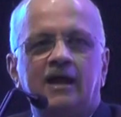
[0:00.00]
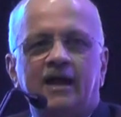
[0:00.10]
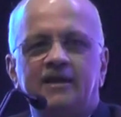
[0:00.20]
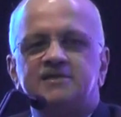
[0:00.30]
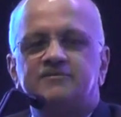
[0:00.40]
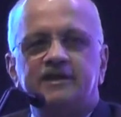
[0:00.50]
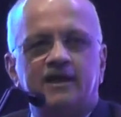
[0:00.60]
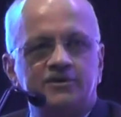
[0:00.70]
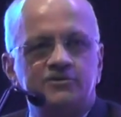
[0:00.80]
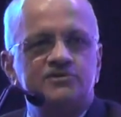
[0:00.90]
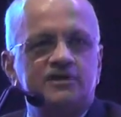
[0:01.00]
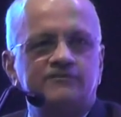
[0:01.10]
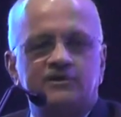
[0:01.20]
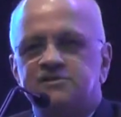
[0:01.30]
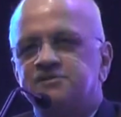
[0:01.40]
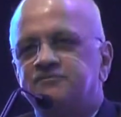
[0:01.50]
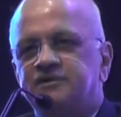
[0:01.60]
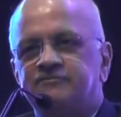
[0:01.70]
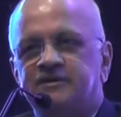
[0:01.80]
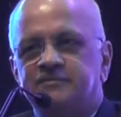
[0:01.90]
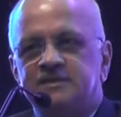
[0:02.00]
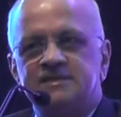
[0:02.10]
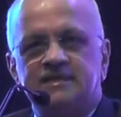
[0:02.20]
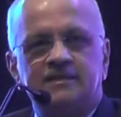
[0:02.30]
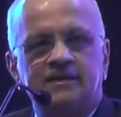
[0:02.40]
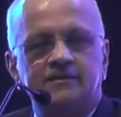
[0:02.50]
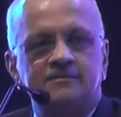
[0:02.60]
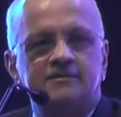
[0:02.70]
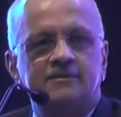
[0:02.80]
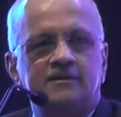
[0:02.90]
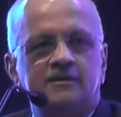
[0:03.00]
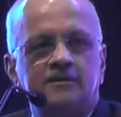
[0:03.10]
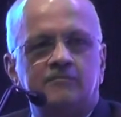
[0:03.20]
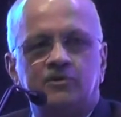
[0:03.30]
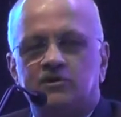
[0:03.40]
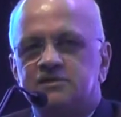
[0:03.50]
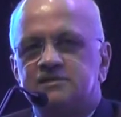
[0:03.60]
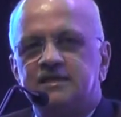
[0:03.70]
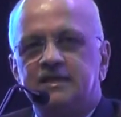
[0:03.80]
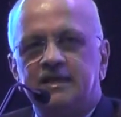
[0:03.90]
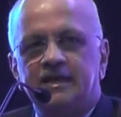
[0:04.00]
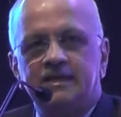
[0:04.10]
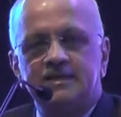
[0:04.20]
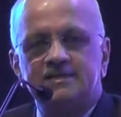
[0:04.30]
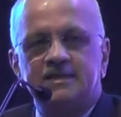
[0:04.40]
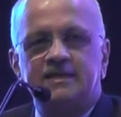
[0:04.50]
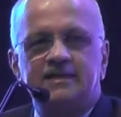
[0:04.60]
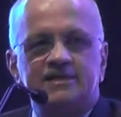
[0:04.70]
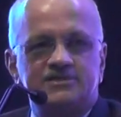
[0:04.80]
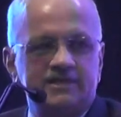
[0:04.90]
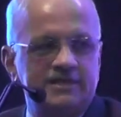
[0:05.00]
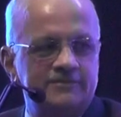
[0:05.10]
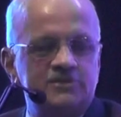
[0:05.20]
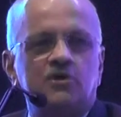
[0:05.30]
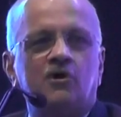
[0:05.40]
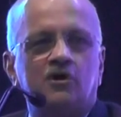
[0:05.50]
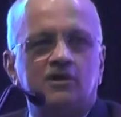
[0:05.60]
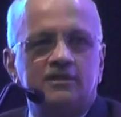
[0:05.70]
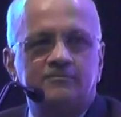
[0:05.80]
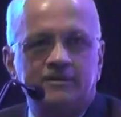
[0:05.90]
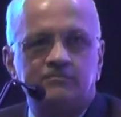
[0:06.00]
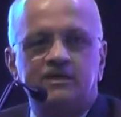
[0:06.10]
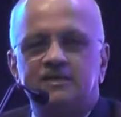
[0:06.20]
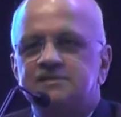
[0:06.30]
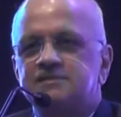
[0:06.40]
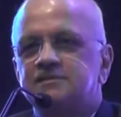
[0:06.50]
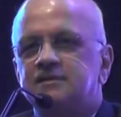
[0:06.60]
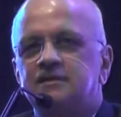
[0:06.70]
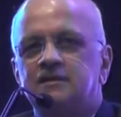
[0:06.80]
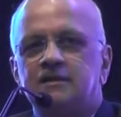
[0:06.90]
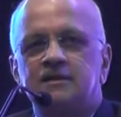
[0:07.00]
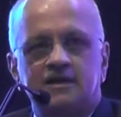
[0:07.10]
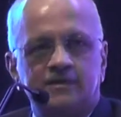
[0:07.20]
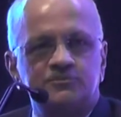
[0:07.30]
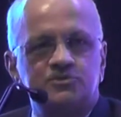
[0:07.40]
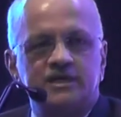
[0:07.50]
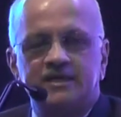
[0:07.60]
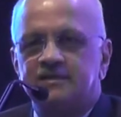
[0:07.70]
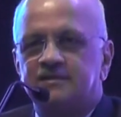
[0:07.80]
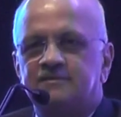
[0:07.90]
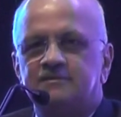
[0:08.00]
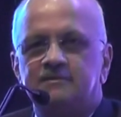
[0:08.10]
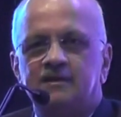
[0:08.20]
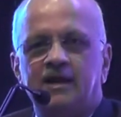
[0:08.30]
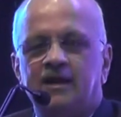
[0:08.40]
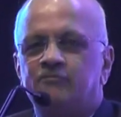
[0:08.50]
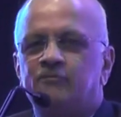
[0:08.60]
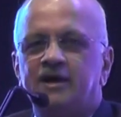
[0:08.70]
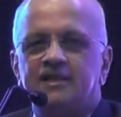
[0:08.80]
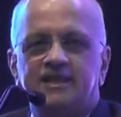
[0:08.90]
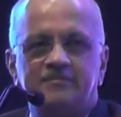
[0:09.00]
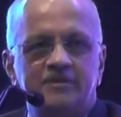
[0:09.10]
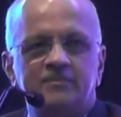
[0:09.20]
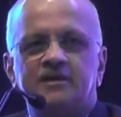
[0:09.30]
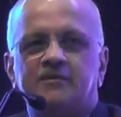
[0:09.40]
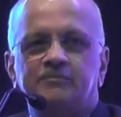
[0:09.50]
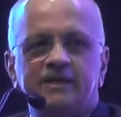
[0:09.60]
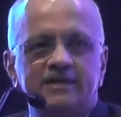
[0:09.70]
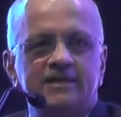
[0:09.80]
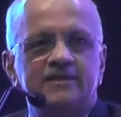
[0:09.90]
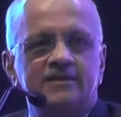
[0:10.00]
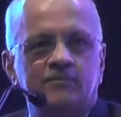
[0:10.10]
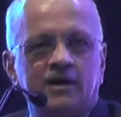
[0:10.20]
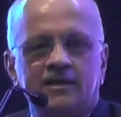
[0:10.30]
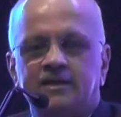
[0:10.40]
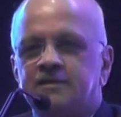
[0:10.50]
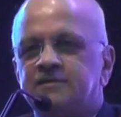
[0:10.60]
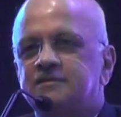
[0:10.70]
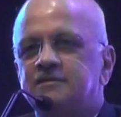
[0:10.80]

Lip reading: And it's a very unusual philosophy, if I may say that. Because it is an industry in which all the members come together, and while they may be competing in the market,